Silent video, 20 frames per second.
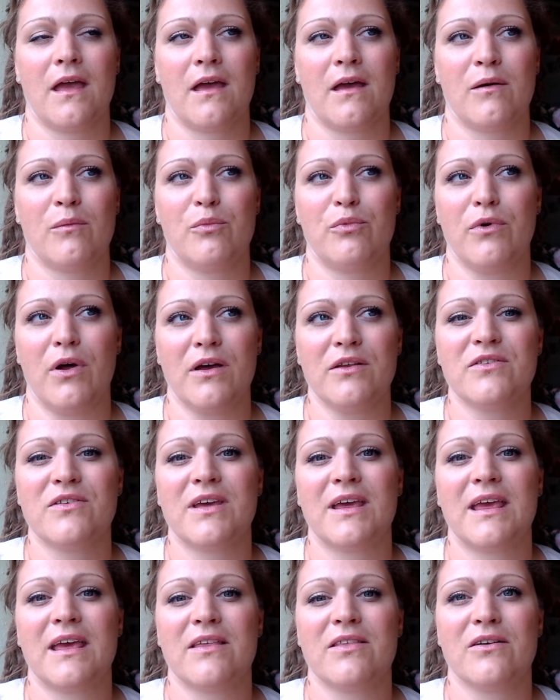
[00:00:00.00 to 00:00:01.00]
brought
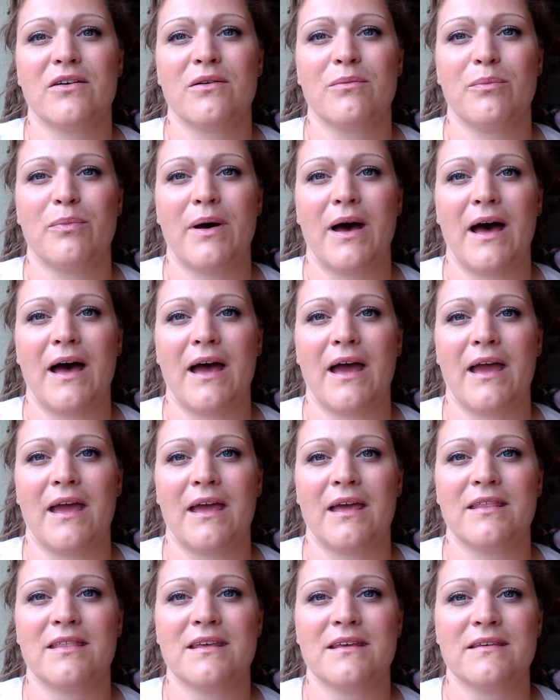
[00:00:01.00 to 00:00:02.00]
together
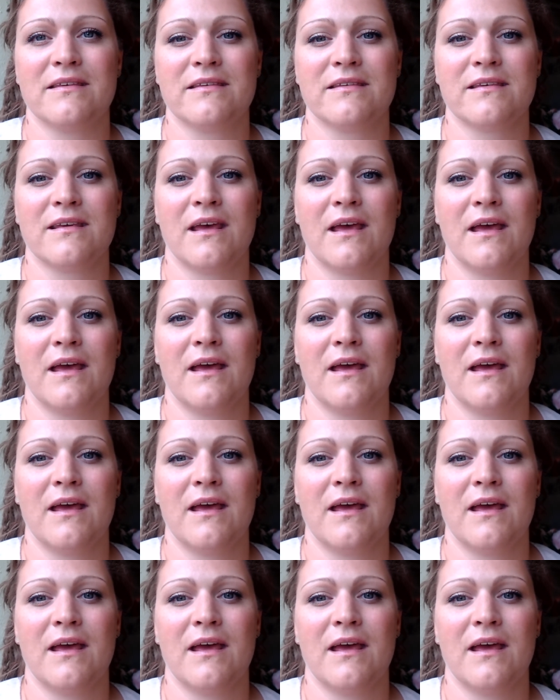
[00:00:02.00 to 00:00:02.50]
by this